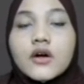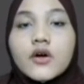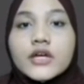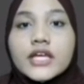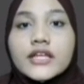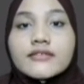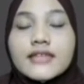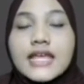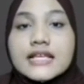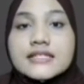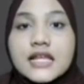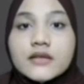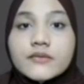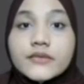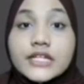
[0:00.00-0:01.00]
Okay, next
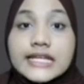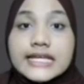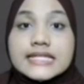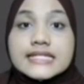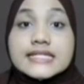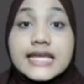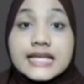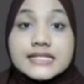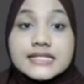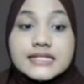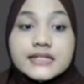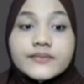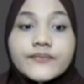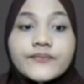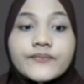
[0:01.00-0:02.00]
element is
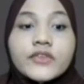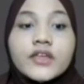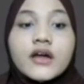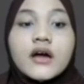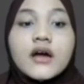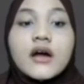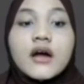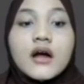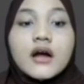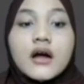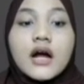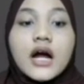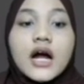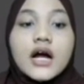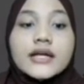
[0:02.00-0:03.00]
calcium.
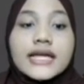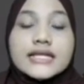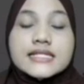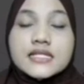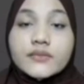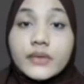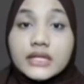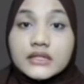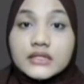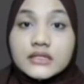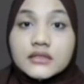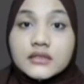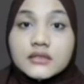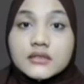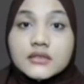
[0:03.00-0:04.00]
Calcium
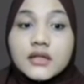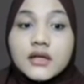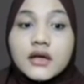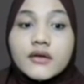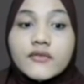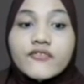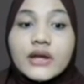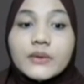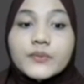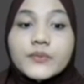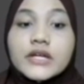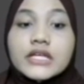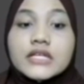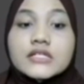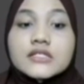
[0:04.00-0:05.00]
metal
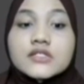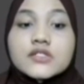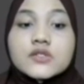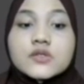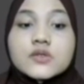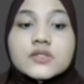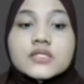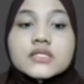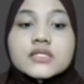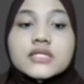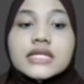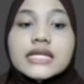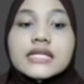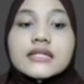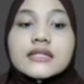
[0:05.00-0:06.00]
vapor is used
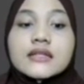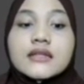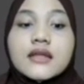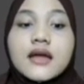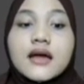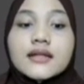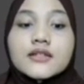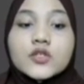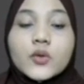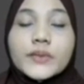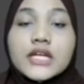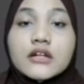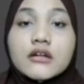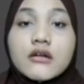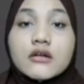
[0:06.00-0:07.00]
in
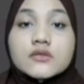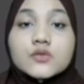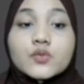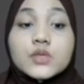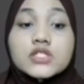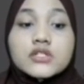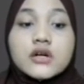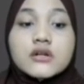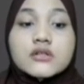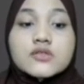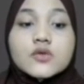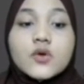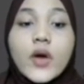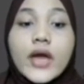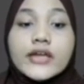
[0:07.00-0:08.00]
atomic clocks which are so